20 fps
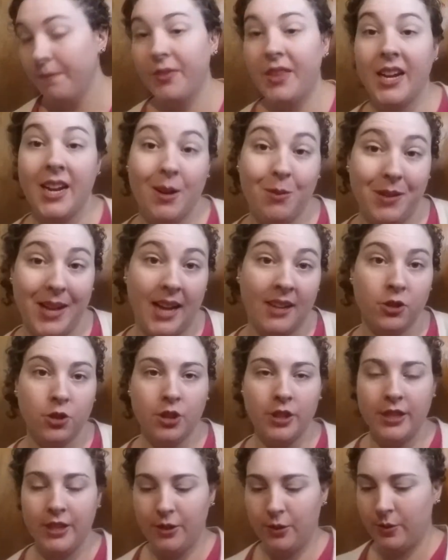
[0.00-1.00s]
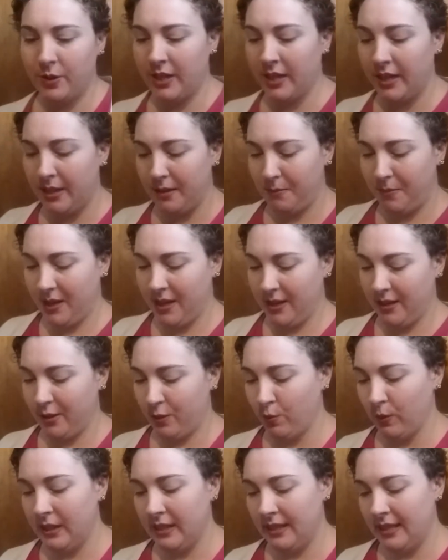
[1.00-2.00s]
that I will actually use it,
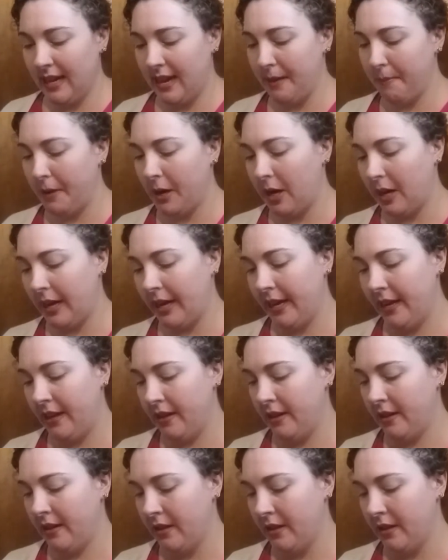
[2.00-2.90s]
because once I bought,